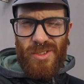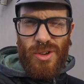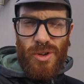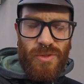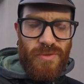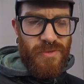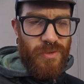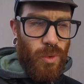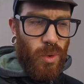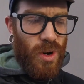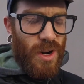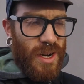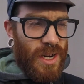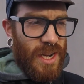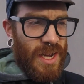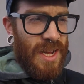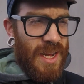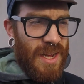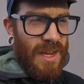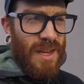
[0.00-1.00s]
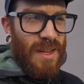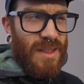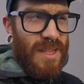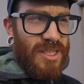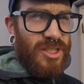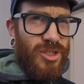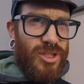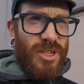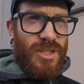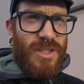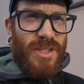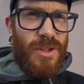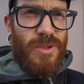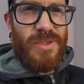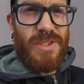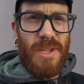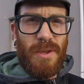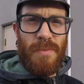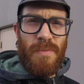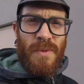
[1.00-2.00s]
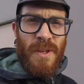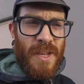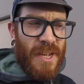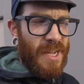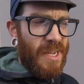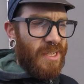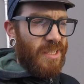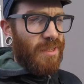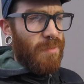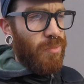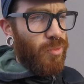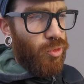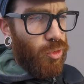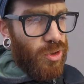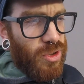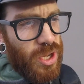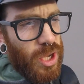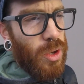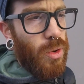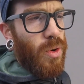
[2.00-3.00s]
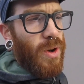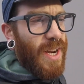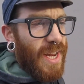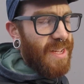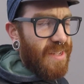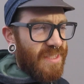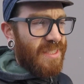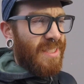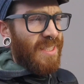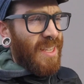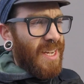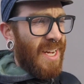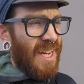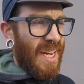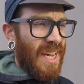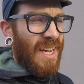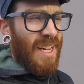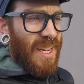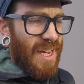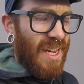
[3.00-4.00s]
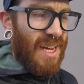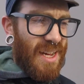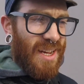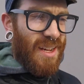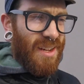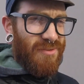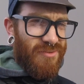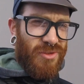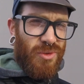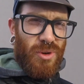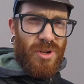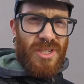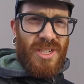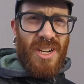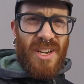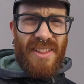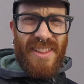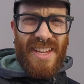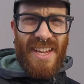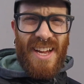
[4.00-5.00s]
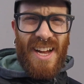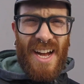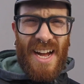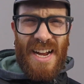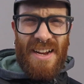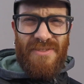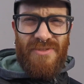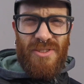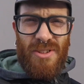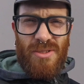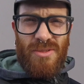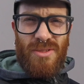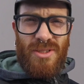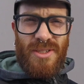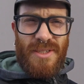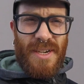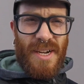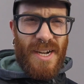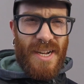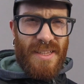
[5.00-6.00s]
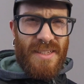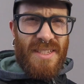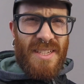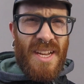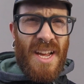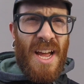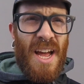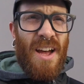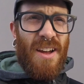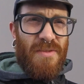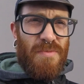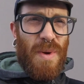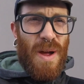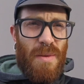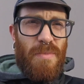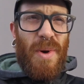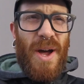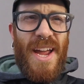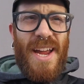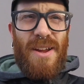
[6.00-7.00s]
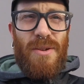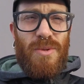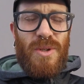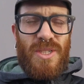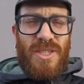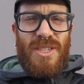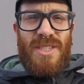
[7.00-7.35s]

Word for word: new fork, let's just do some some gratuitous, uh, unfortunately, iPhone shots of my bike, which